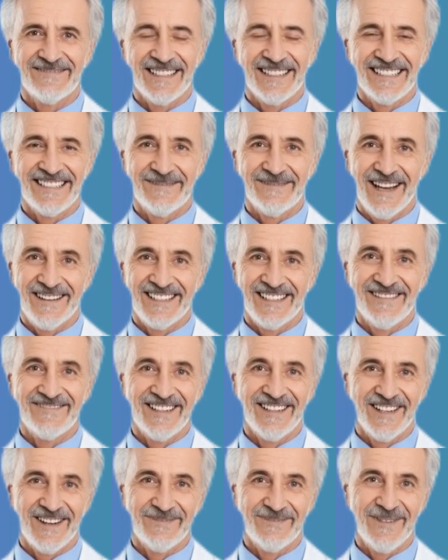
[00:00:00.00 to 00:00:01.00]
it's about
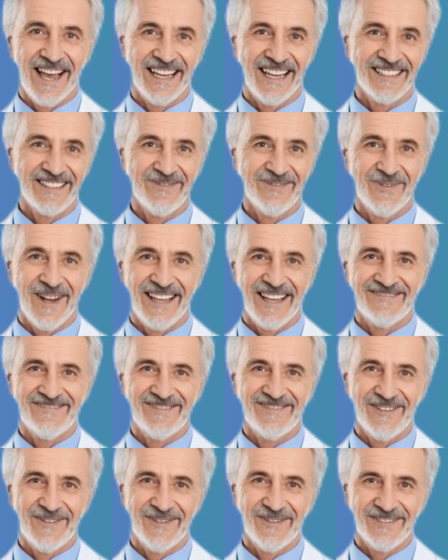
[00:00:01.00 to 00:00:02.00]
giving your body the right
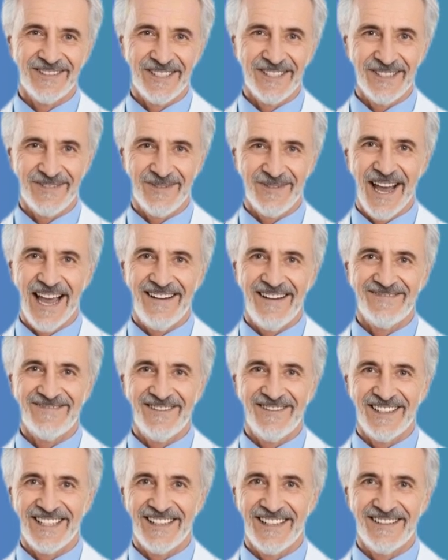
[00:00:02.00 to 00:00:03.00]
fuel to thrive
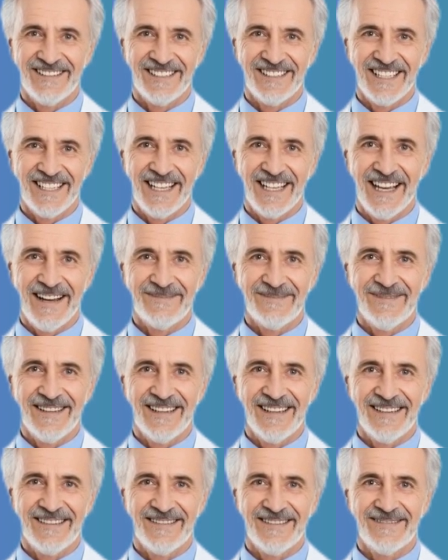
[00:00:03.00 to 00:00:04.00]
for years to come.
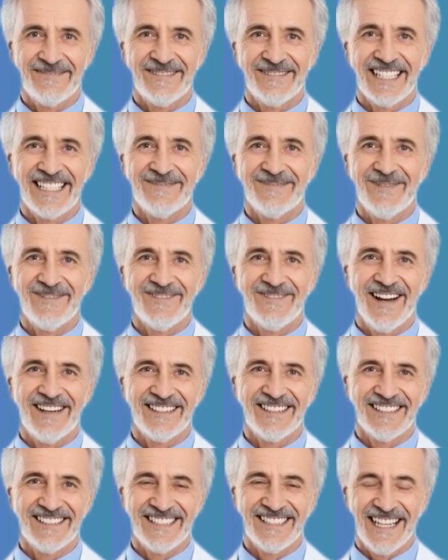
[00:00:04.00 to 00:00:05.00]
Let's move on
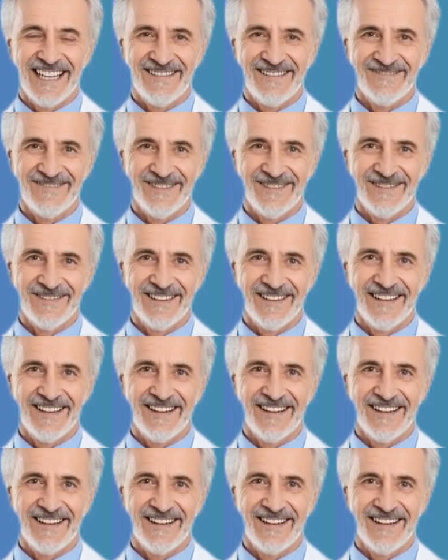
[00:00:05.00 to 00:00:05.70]
to the second food,